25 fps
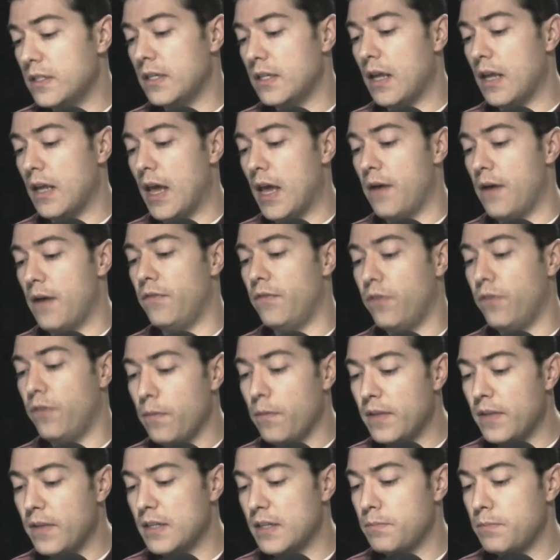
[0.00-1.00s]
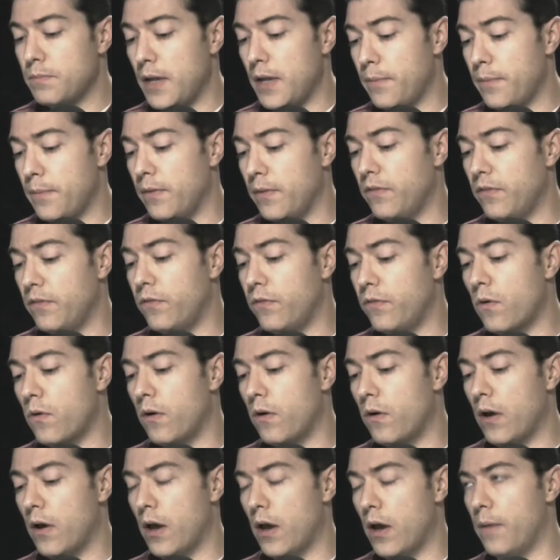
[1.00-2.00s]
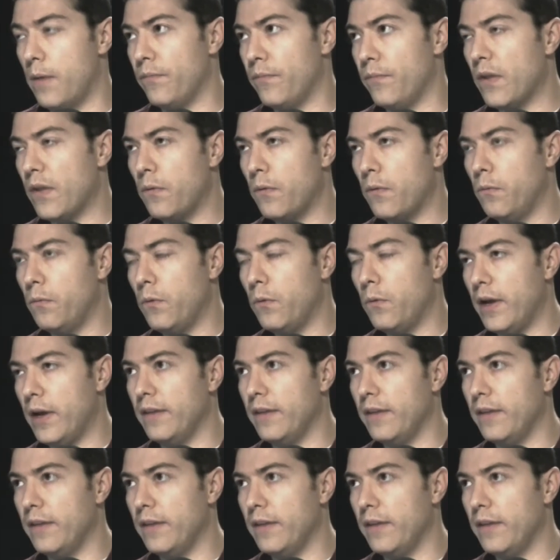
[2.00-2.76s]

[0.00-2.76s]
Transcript: from these people for with